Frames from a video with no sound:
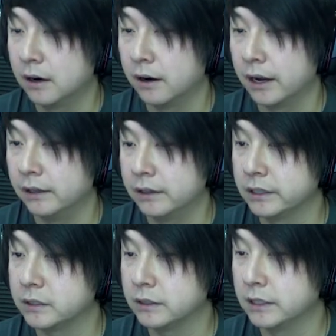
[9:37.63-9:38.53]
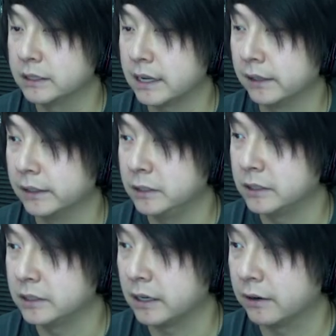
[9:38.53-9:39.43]
All right. This, this, at
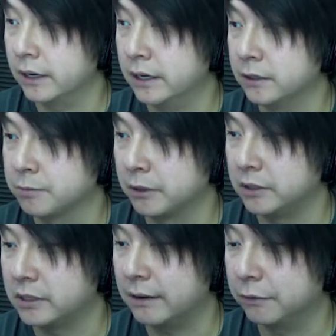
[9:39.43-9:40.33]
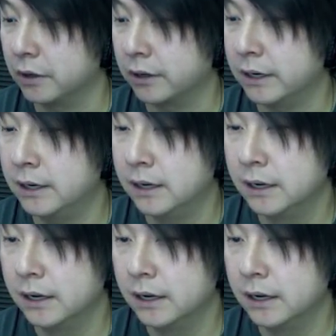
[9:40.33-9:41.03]
least this area is pretty safe looking.